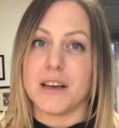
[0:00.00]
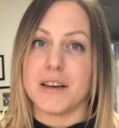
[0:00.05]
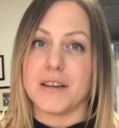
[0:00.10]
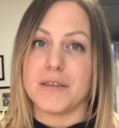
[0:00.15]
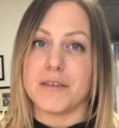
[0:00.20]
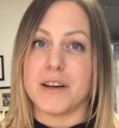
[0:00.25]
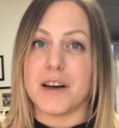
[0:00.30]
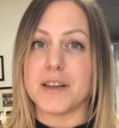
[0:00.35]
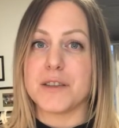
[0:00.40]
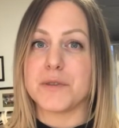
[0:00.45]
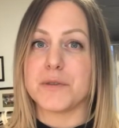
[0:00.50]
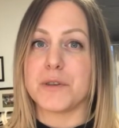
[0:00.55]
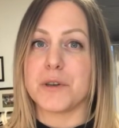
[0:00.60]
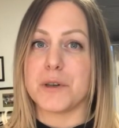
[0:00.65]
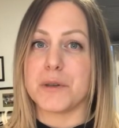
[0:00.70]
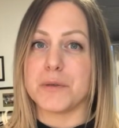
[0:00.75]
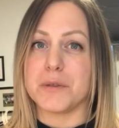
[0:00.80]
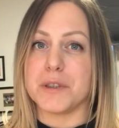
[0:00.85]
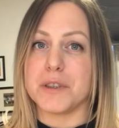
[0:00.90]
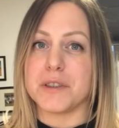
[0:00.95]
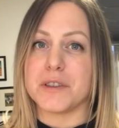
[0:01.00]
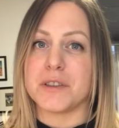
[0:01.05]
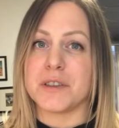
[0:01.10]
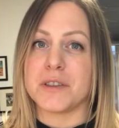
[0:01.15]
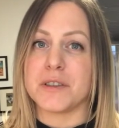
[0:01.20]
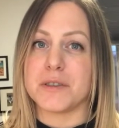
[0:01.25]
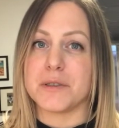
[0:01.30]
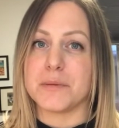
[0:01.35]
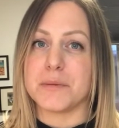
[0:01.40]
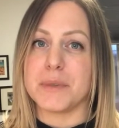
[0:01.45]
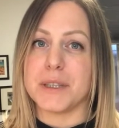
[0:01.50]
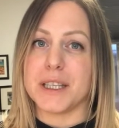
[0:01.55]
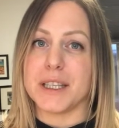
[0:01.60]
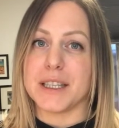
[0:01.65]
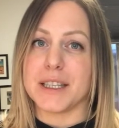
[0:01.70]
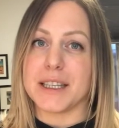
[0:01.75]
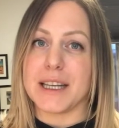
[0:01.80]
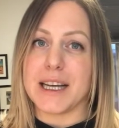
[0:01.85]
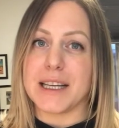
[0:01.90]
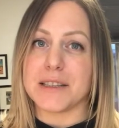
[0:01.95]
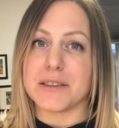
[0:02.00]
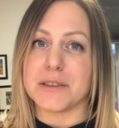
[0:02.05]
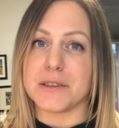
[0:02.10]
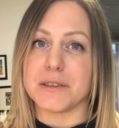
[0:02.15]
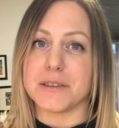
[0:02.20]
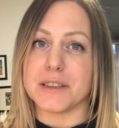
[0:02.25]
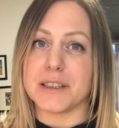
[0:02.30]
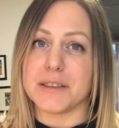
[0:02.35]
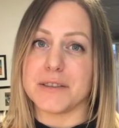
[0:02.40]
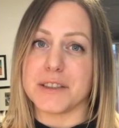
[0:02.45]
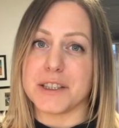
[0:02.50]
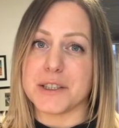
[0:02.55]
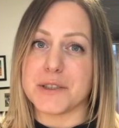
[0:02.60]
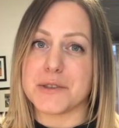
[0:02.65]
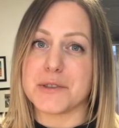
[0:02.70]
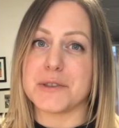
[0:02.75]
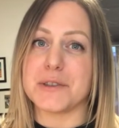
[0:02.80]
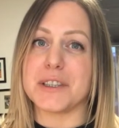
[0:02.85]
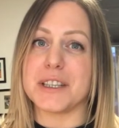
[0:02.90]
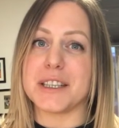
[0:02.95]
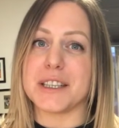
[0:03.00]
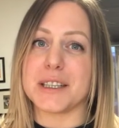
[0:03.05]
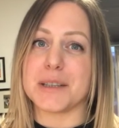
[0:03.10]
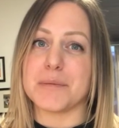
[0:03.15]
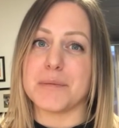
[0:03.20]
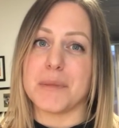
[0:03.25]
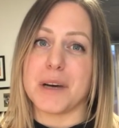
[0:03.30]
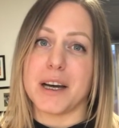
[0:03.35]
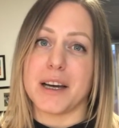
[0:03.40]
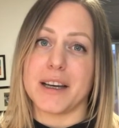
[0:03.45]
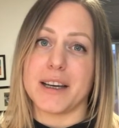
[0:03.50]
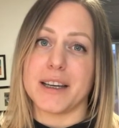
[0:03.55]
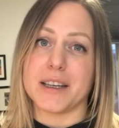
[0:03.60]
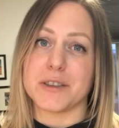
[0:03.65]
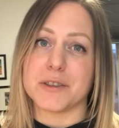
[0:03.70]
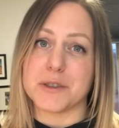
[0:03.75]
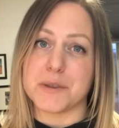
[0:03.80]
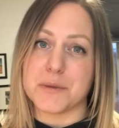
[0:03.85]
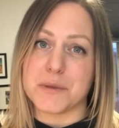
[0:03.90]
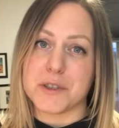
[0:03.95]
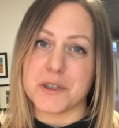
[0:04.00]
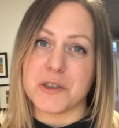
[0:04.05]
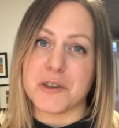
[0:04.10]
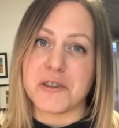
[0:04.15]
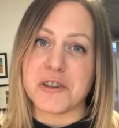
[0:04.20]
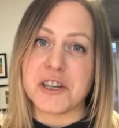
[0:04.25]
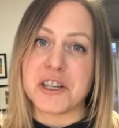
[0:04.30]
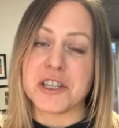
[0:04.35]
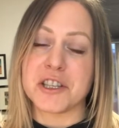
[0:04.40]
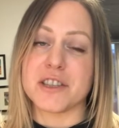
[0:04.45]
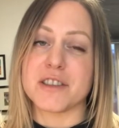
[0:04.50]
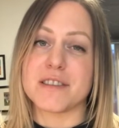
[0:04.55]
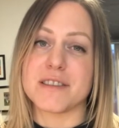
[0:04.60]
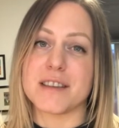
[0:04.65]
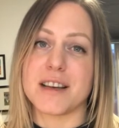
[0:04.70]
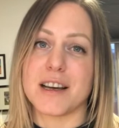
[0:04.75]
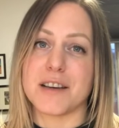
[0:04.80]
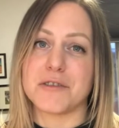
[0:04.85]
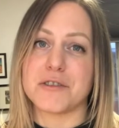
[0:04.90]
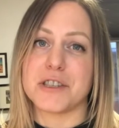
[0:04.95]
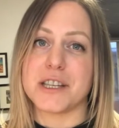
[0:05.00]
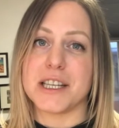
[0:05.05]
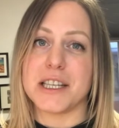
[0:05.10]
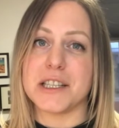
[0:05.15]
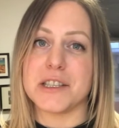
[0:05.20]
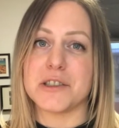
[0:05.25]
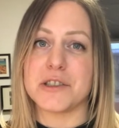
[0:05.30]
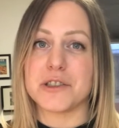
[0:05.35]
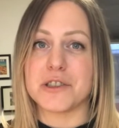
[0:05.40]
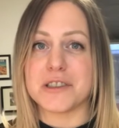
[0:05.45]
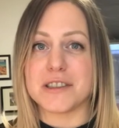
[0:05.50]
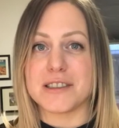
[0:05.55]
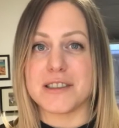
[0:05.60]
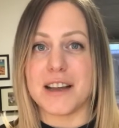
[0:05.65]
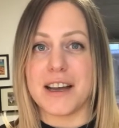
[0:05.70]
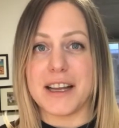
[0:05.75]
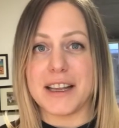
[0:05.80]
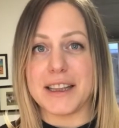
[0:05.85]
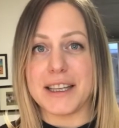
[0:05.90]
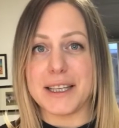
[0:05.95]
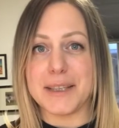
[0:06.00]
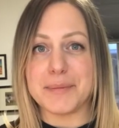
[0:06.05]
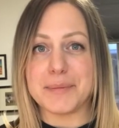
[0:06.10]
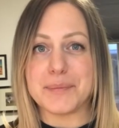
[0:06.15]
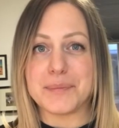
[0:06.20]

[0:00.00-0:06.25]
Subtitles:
Fast forward to being an adult living in Zurich, my Christmas traditions have changed just slightly.